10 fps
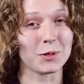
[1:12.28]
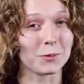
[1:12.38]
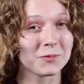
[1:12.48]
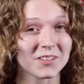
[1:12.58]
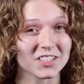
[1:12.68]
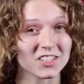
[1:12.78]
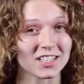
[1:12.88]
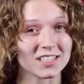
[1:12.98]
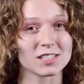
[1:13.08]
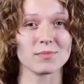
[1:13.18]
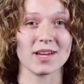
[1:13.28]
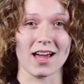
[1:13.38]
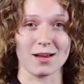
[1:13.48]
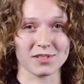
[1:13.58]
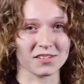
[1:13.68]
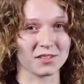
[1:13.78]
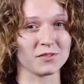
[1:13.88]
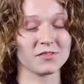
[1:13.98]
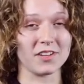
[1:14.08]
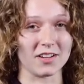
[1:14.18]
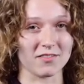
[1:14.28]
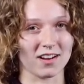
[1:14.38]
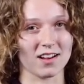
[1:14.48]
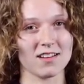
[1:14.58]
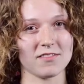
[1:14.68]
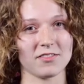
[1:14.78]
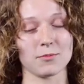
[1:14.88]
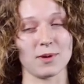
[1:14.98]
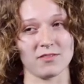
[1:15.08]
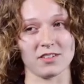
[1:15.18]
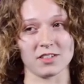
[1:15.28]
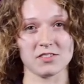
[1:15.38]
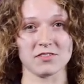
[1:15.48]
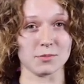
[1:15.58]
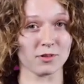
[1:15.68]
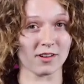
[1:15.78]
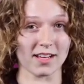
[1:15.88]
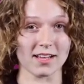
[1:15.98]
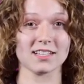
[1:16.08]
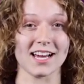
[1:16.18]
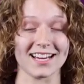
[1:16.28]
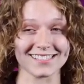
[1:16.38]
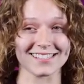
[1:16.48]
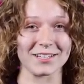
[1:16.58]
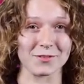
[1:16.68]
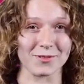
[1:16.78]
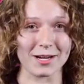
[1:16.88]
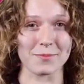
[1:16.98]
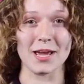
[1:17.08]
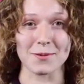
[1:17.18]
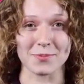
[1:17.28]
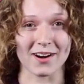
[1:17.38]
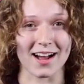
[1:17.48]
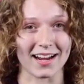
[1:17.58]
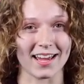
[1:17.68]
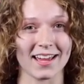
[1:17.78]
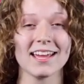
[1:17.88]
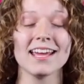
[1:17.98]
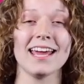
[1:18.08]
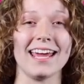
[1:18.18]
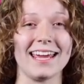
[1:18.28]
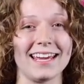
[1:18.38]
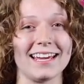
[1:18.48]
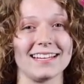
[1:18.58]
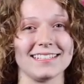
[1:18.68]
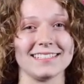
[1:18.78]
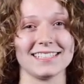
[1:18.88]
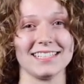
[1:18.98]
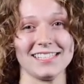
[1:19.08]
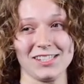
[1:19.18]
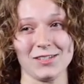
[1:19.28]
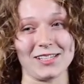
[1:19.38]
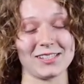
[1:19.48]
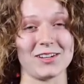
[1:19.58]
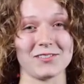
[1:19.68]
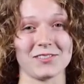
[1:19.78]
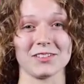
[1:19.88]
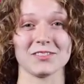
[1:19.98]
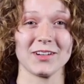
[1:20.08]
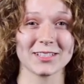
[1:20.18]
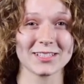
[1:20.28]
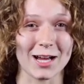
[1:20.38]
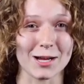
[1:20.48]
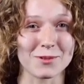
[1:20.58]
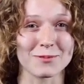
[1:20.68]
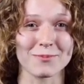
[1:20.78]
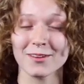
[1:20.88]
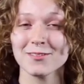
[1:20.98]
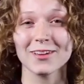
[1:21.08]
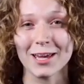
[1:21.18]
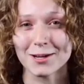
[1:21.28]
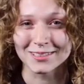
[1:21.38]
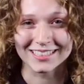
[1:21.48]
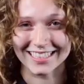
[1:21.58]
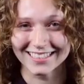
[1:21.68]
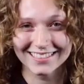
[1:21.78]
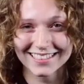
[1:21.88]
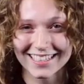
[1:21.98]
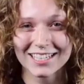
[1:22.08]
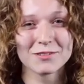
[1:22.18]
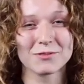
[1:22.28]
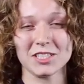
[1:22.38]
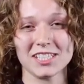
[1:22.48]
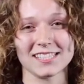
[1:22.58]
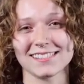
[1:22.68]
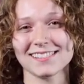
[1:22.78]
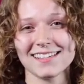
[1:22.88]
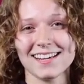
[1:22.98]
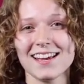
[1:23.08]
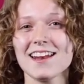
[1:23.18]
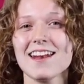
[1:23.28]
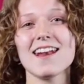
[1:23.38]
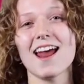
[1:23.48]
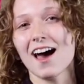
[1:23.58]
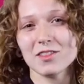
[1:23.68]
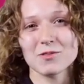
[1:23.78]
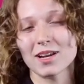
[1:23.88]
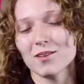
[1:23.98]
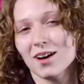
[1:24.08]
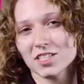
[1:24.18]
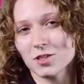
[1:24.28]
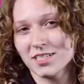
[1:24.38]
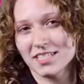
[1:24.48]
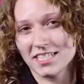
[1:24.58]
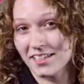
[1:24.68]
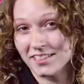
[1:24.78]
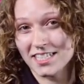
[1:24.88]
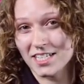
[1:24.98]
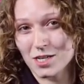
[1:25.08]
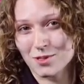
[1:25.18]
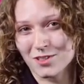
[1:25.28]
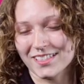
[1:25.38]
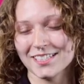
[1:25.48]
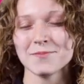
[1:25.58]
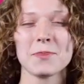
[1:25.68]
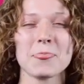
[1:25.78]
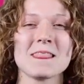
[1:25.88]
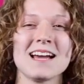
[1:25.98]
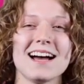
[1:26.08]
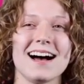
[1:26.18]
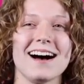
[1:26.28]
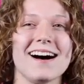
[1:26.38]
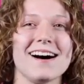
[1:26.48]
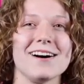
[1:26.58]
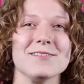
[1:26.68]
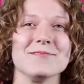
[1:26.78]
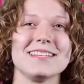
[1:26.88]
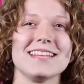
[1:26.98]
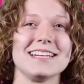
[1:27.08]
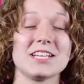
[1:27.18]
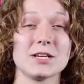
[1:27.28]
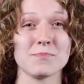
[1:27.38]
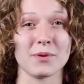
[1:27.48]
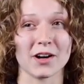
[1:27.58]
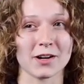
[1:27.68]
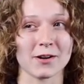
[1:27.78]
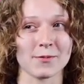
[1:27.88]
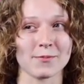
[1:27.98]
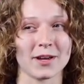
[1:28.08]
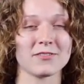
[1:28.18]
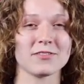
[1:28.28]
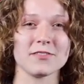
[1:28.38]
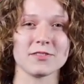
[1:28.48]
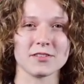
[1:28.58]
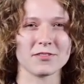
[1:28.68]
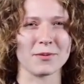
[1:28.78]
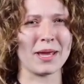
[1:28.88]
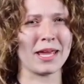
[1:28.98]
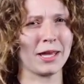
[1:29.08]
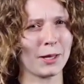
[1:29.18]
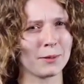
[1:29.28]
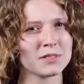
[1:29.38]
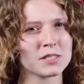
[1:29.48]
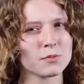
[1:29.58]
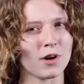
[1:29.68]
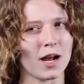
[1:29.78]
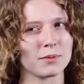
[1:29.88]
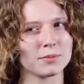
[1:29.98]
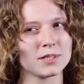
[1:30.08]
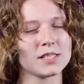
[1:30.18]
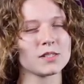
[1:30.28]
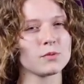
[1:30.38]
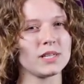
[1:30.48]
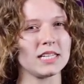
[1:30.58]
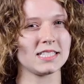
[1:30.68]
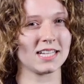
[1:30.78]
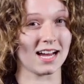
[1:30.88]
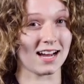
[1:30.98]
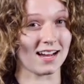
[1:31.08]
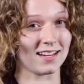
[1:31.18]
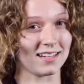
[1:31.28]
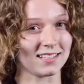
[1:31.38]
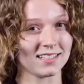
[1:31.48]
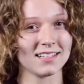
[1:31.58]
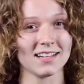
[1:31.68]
Pulp Fiction is my absolute favorite. For my first film class, I had to write a paper on it, and so I saw it for the first time with my family, which is not the way to watch a Quentin Tarantino movie. And then Tim Burton, my favorite from him is probably Sweeney Todd.